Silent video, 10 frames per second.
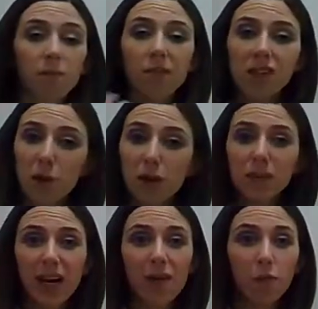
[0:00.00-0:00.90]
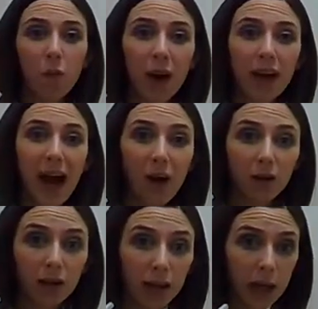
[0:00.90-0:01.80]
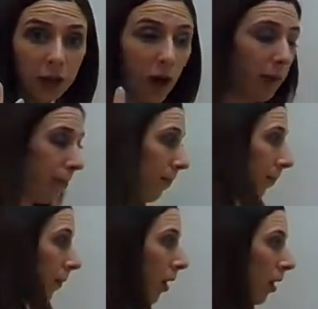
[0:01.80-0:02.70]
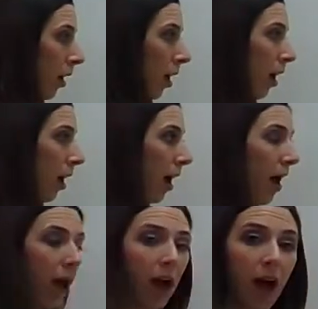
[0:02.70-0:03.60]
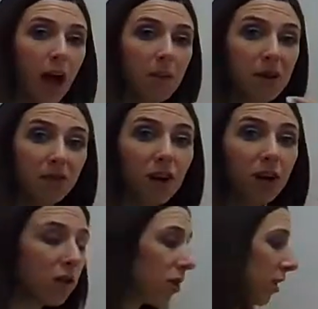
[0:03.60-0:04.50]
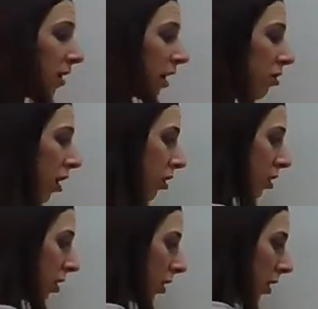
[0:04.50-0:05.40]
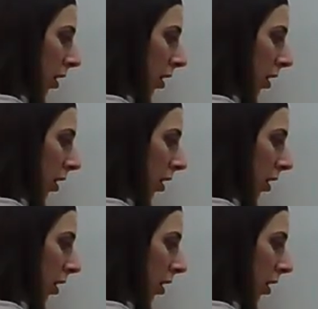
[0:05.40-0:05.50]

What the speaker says: sodium's going to have 1 outer electron. And for our Lewis dot structure,